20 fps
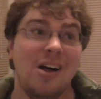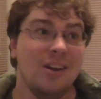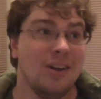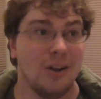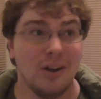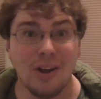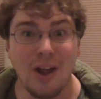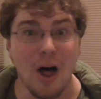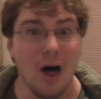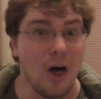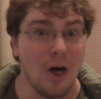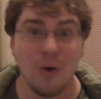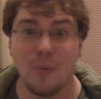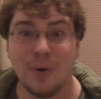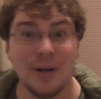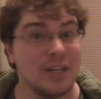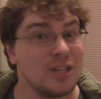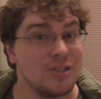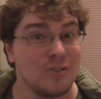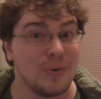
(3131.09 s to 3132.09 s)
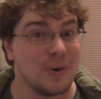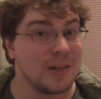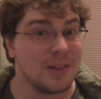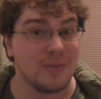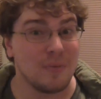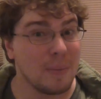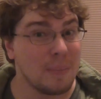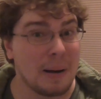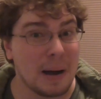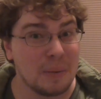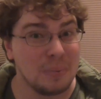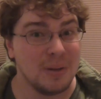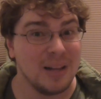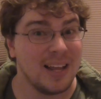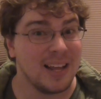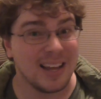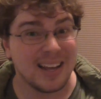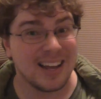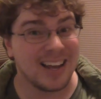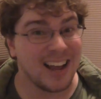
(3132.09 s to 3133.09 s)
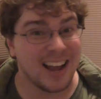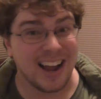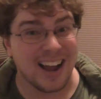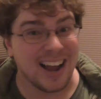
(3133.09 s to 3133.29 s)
lol, we destroyed the Republic.